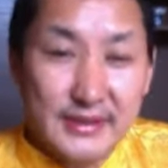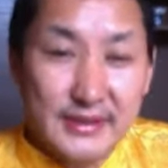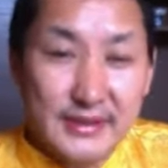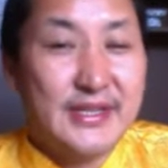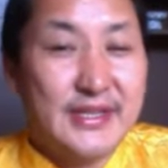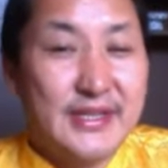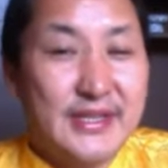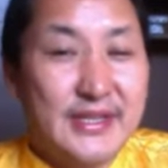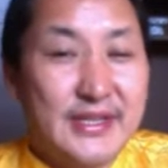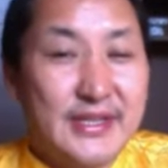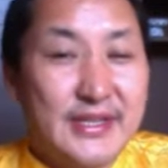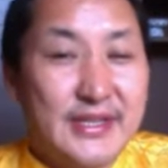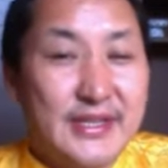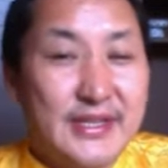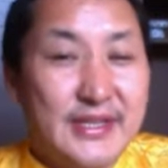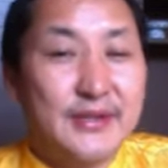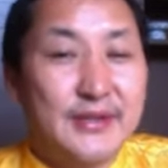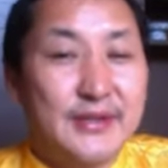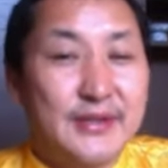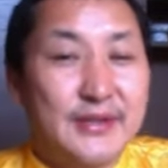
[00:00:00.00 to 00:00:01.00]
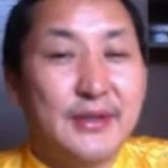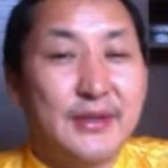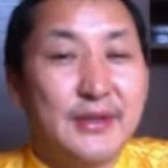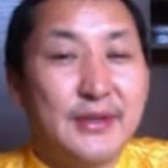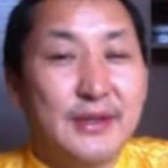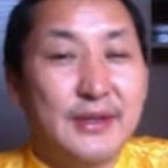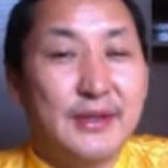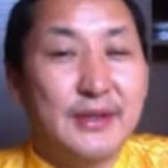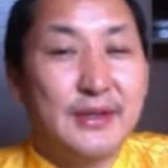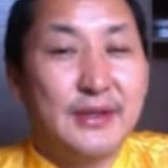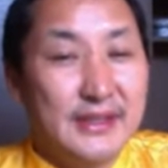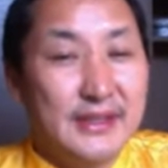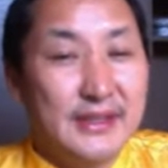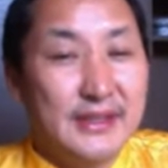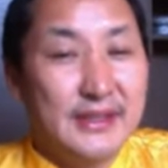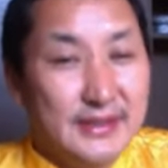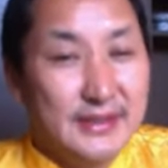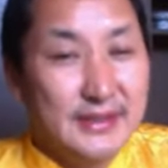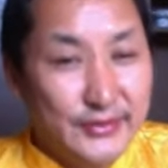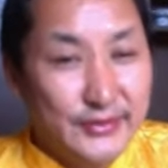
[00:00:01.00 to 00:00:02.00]
if you study very well,
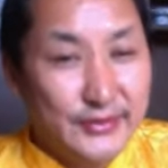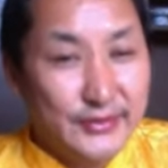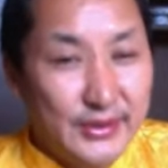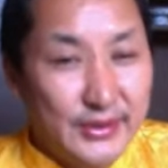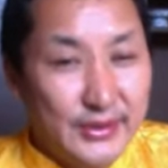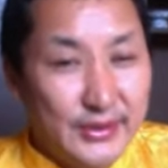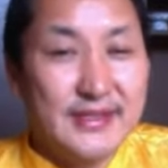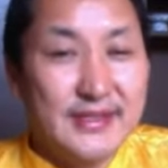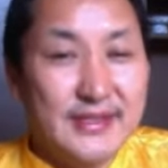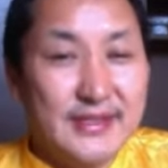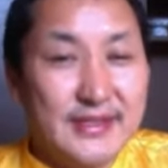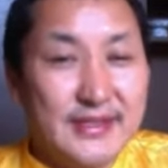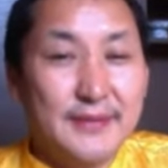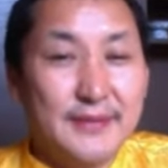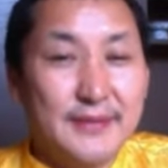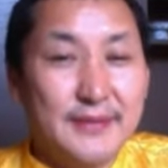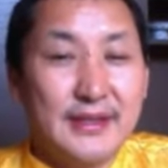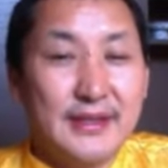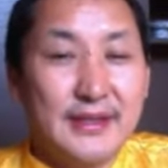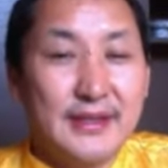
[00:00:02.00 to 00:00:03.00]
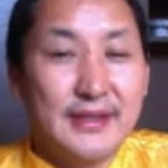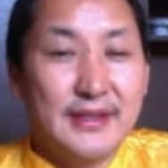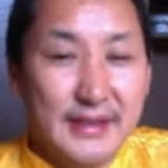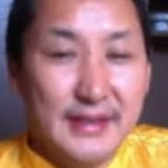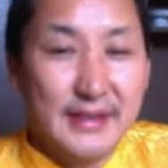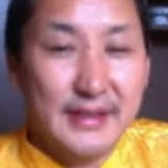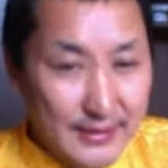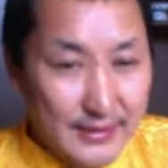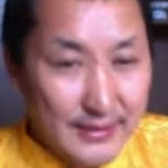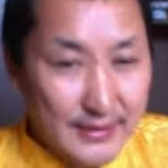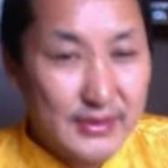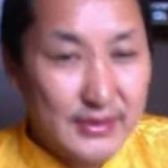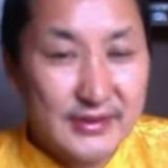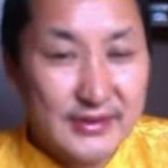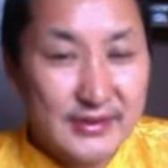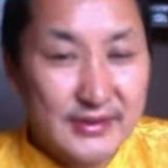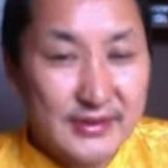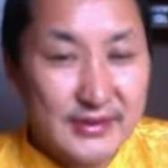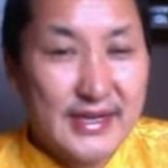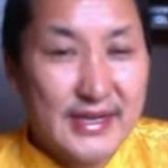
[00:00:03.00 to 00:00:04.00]
if you can tell me,
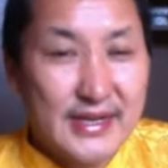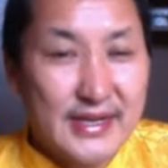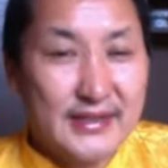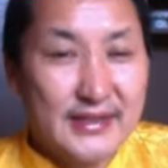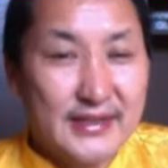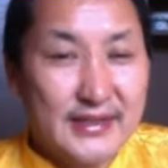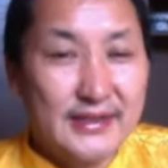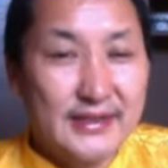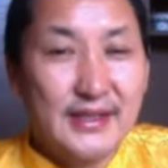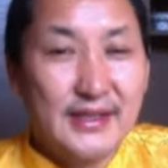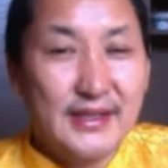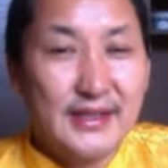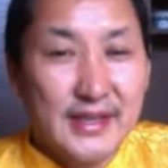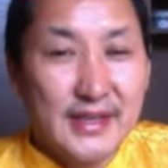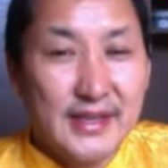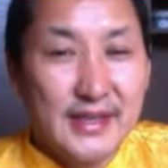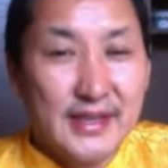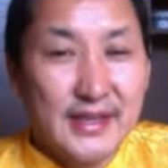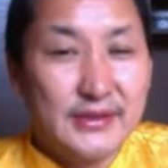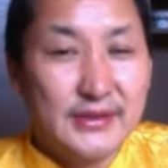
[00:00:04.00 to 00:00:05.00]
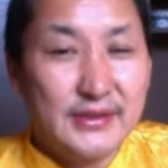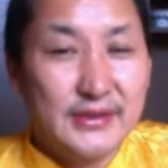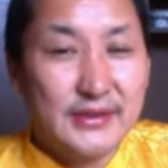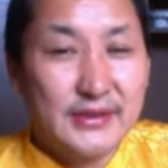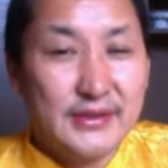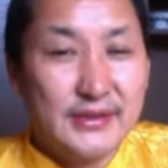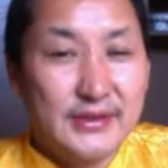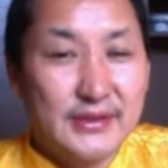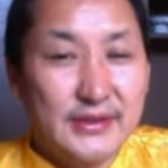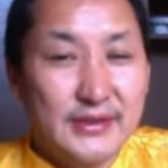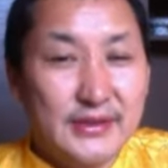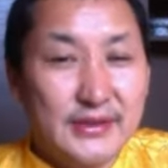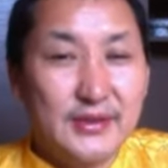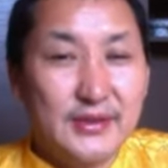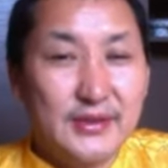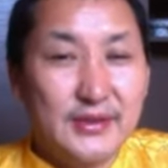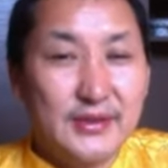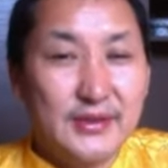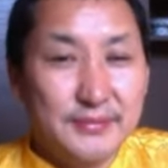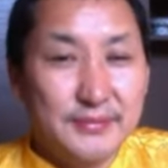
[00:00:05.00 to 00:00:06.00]
I'm studying, and I will
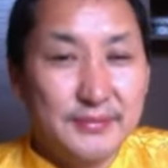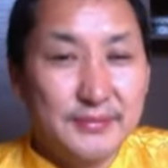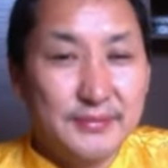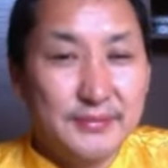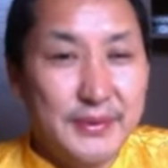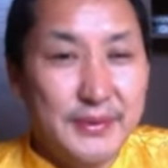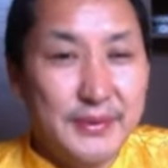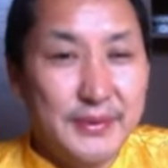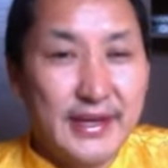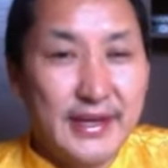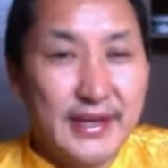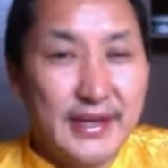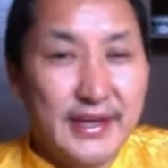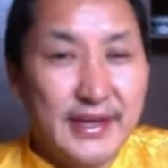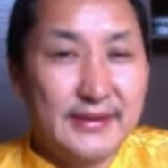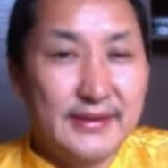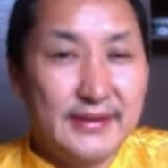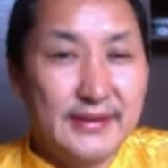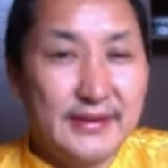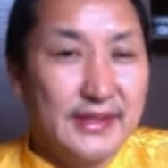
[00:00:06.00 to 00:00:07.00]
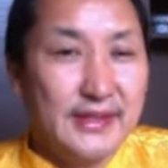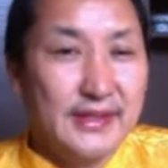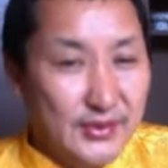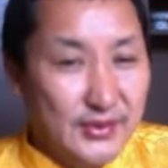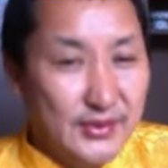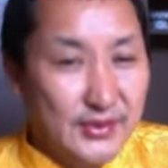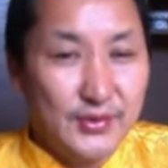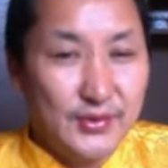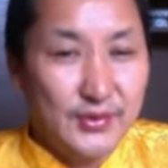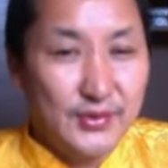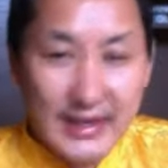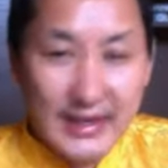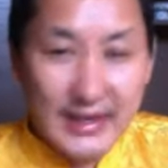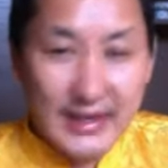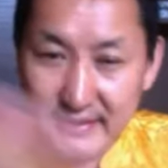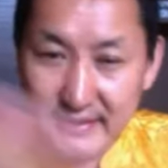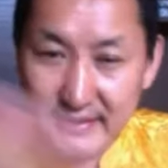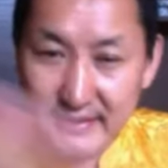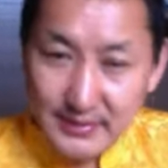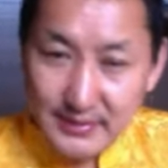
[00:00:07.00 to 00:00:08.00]
tell you, maybe we can
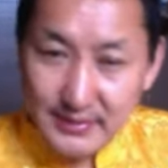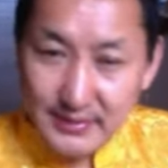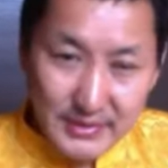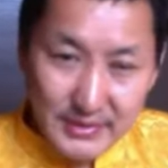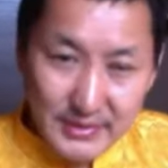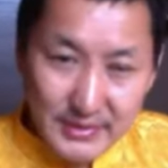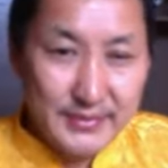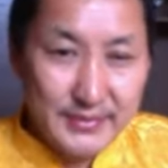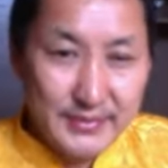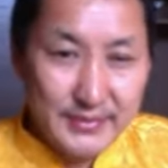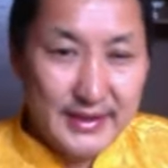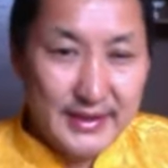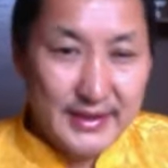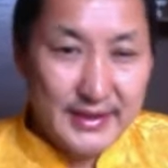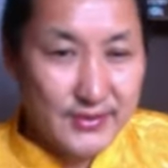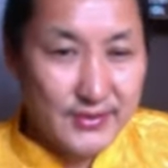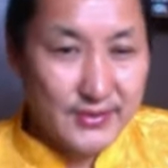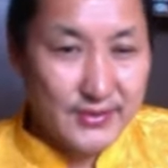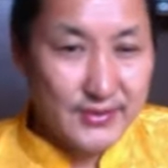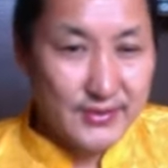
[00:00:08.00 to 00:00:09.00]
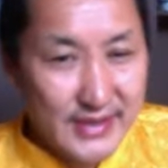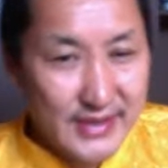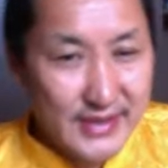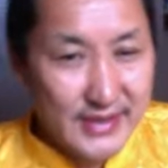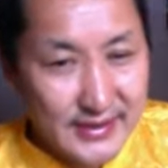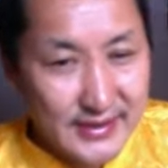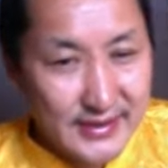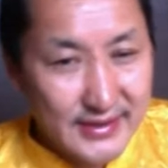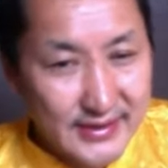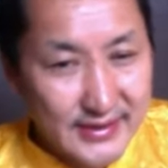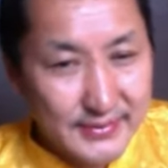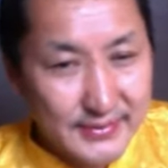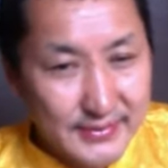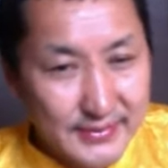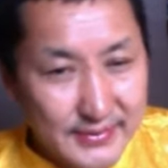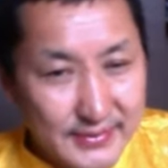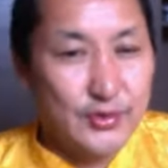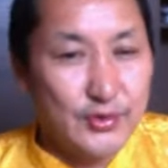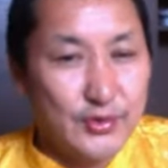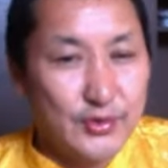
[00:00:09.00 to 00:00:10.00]
together, maybe we can to study
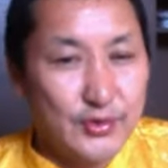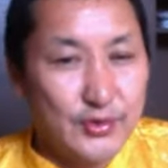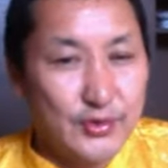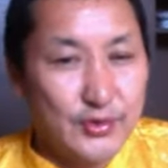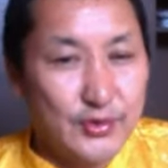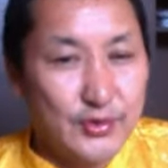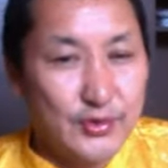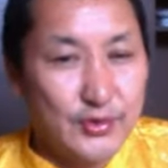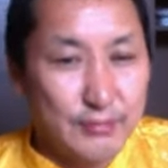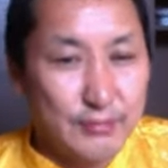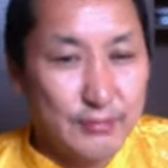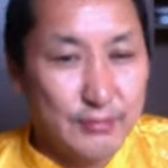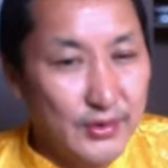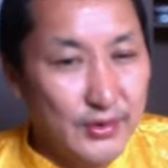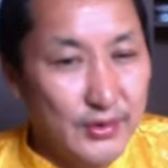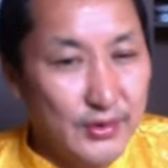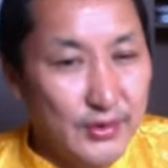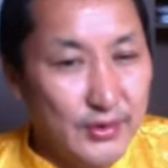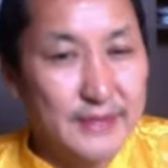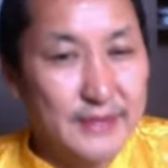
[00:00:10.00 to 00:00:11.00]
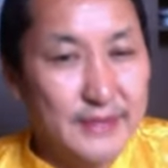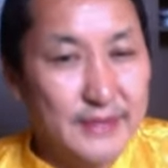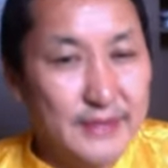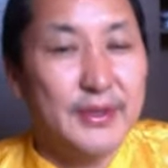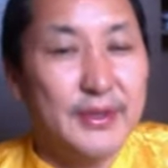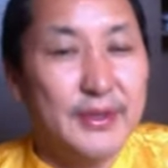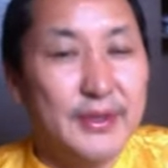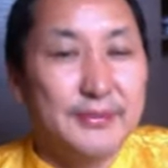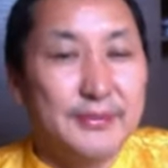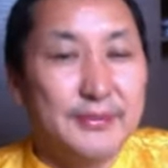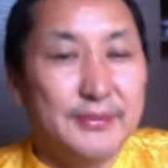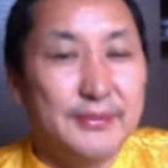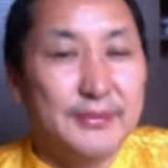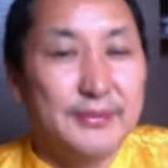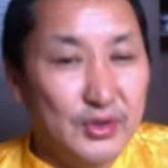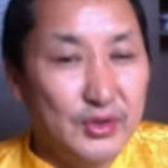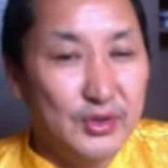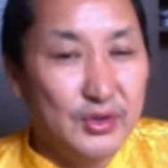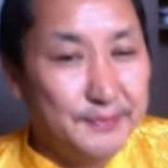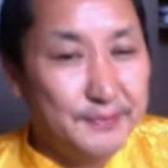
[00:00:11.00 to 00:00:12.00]
something in the future, more deep,
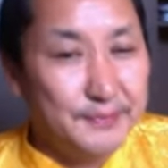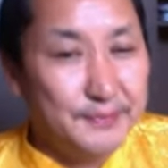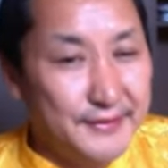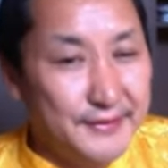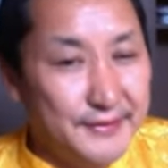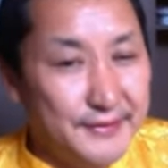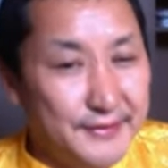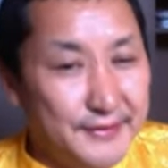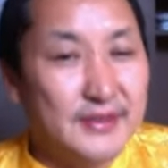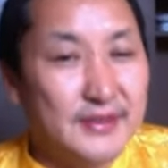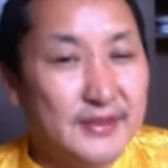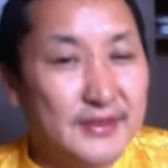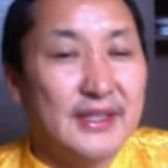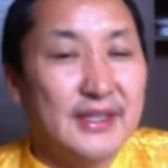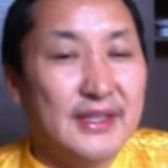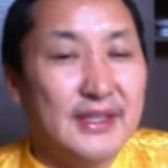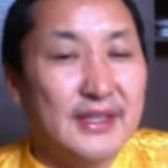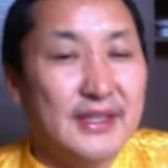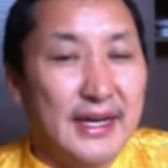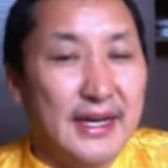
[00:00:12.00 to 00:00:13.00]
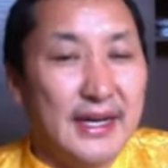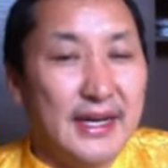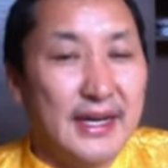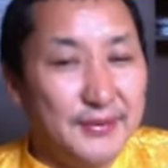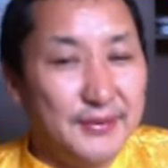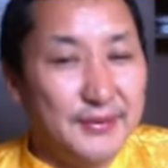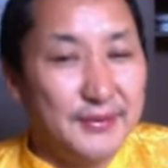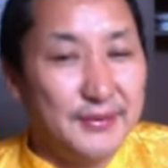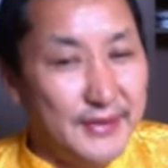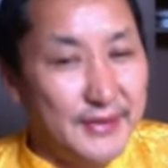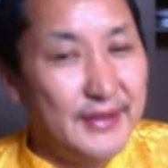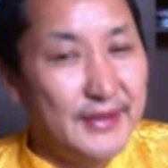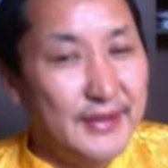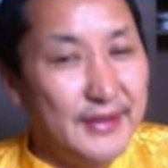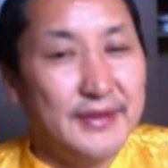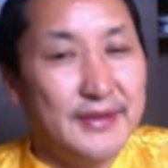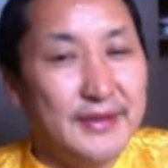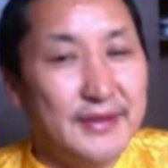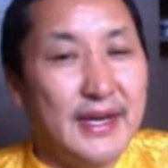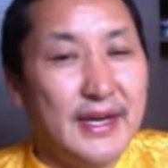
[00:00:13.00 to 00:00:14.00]
more profound. I'd be
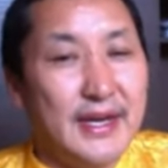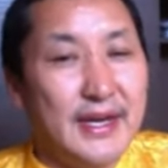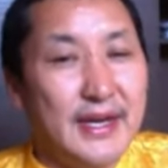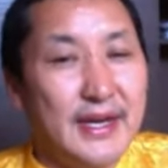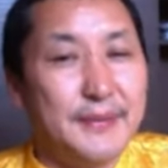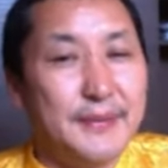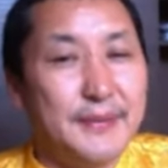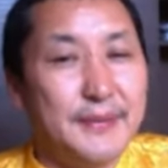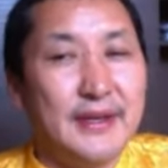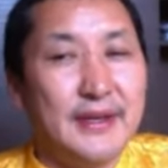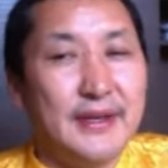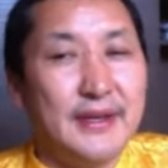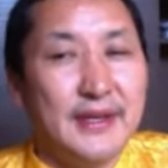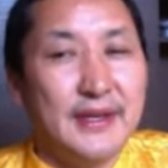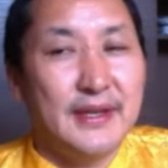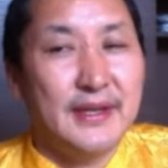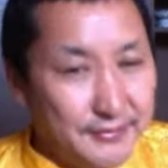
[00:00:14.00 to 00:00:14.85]
very, very happy.